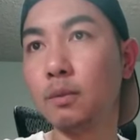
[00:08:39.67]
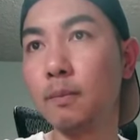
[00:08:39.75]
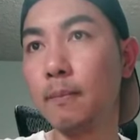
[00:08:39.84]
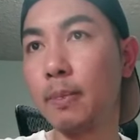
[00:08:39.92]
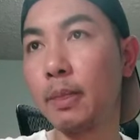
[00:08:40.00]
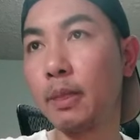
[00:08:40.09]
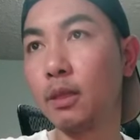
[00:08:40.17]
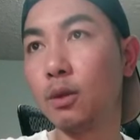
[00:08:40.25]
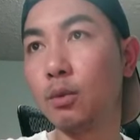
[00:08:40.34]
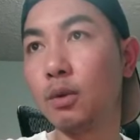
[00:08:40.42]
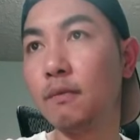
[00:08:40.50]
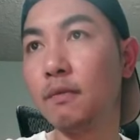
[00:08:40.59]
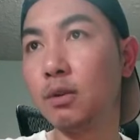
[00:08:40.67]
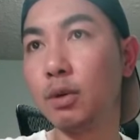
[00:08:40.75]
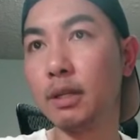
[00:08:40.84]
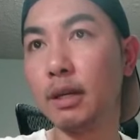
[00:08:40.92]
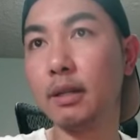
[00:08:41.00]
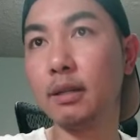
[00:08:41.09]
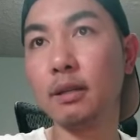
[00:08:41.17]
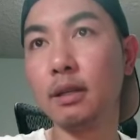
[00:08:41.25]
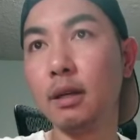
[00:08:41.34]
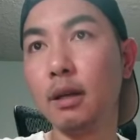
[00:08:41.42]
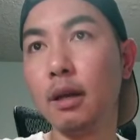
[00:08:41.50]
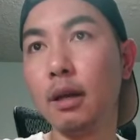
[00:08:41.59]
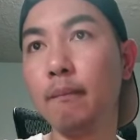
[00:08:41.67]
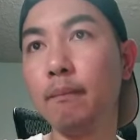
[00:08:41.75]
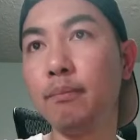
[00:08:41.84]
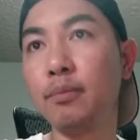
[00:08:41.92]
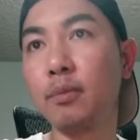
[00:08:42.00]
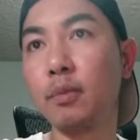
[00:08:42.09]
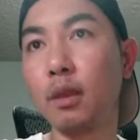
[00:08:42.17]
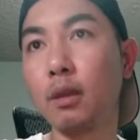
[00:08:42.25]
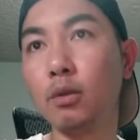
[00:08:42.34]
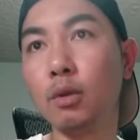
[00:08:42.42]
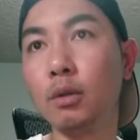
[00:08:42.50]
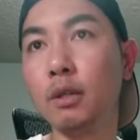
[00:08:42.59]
configure it. And if